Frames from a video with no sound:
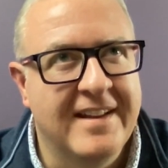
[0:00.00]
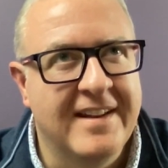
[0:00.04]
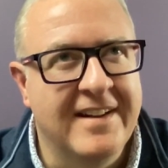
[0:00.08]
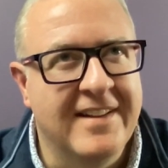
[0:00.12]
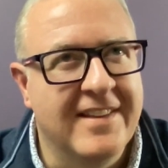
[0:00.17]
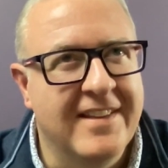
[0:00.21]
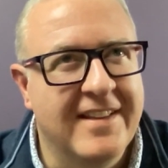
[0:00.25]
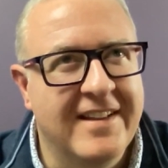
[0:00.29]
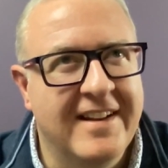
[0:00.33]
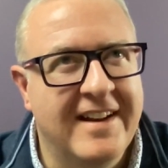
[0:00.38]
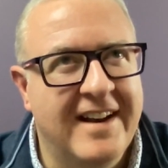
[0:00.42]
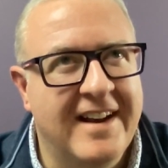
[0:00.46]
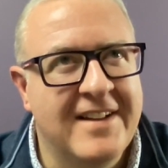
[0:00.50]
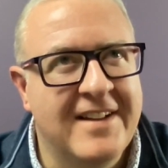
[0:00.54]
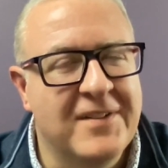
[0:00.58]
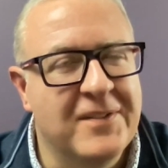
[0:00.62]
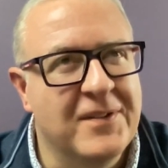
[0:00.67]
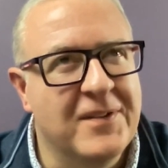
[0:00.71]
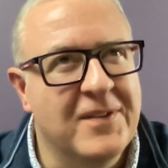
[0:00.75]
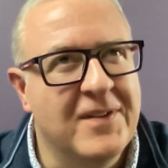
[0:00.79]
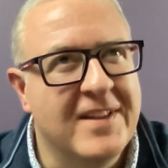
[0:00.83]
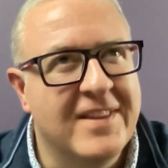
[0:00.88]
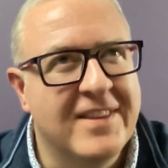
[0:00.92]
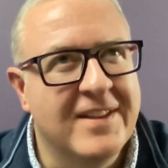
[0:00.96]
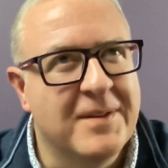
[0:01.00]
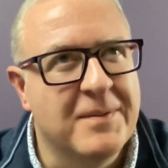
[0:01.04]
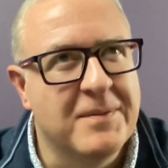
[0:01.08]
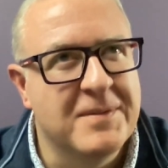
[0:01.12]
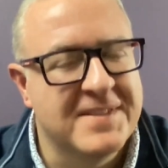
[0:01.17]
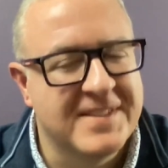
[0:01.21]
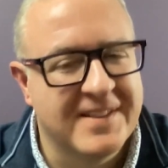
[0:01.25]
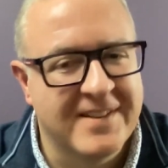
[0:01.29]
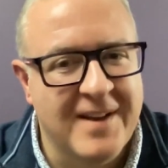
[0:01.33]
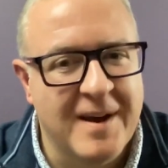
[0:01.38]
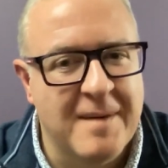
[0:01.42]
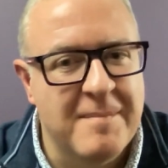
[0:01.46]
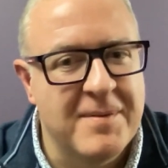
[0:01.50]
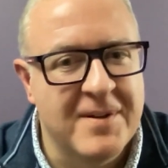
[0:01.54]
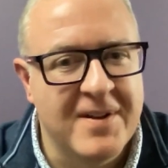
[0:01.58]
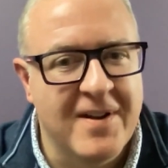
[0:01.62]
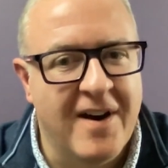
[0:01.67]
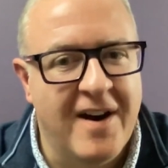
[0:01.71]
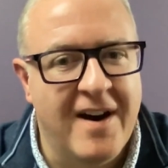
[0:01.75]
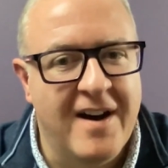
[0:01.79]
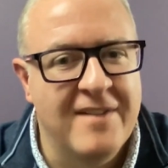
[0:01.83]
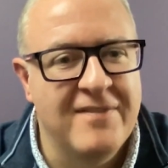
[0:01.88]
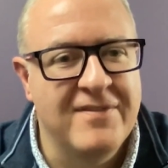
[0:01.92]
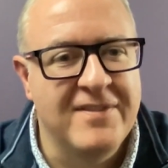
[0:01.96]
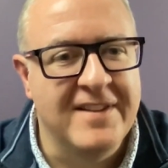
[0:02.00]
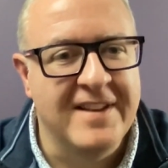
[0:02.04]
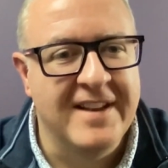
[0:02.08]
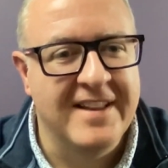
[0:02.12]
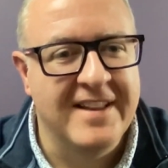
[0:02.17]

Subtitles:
and I don't know, I think it was a cup of coffee.